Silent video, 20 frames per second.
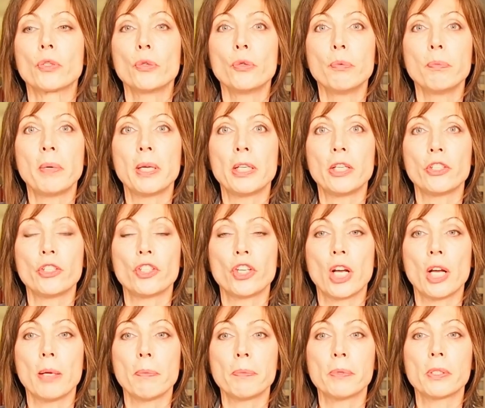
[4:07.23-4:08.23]
too many
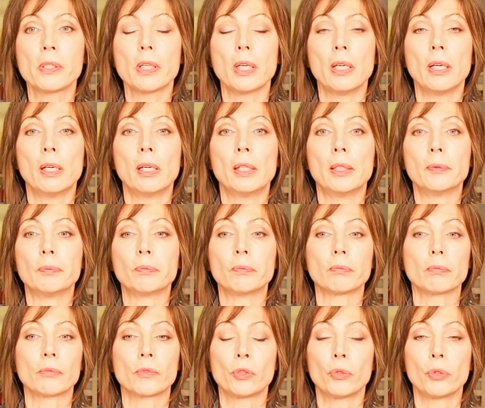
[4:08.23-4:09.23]
jobs
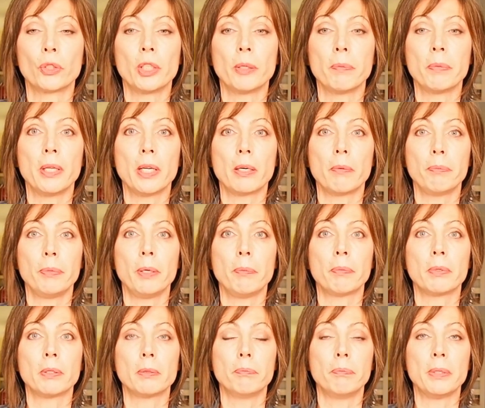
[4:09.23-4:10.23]
to keep their
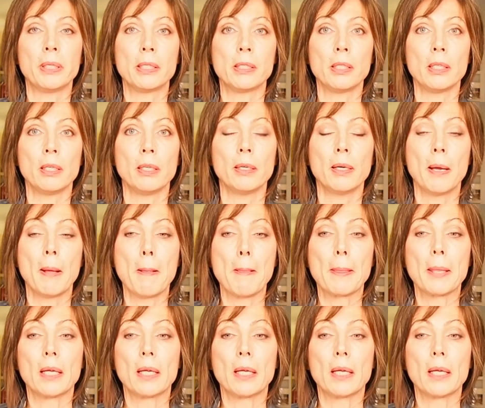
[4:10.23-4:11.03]
people busy